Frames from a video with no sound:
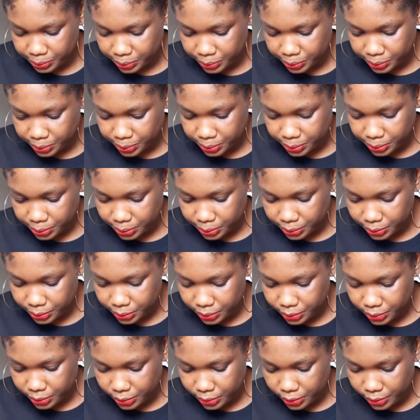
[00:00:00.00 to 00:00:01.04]

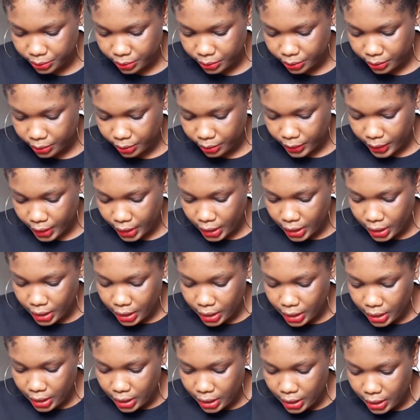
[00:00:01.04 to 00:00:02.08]

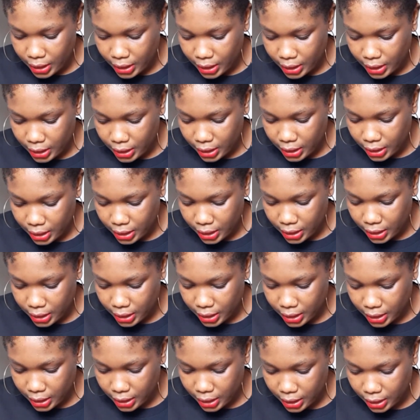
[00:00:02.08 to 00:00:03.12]

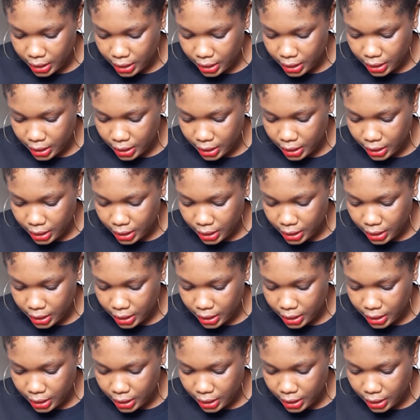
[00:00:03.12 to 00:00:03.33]
(no one is talking)